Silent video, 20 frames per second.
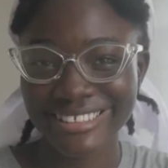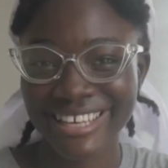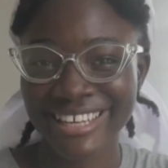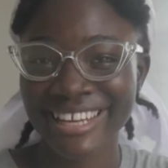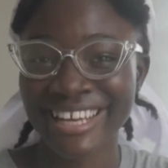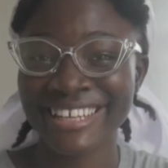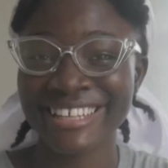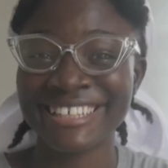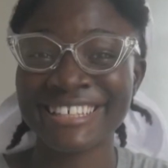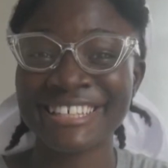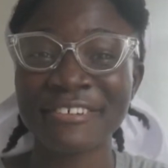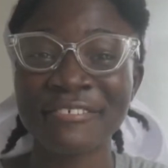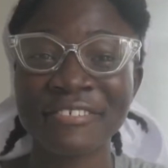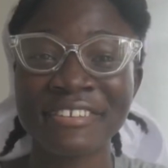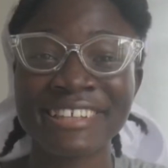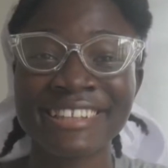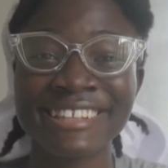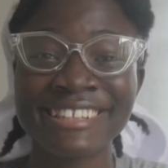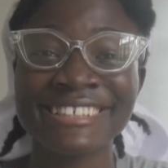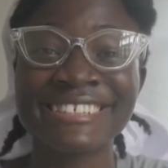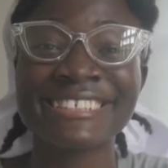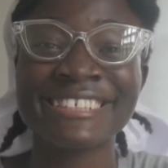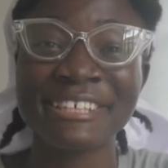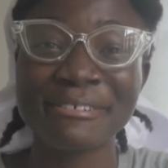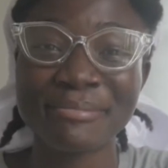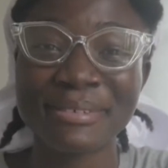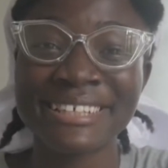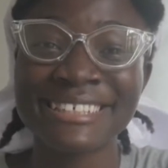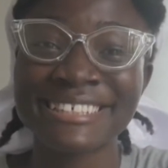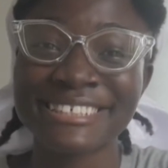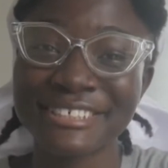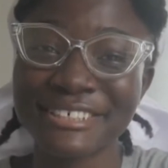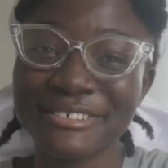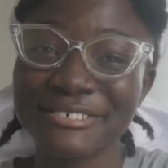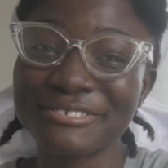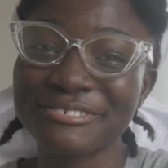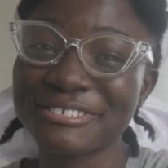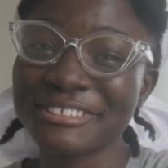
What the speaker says: and I can definitely see myself,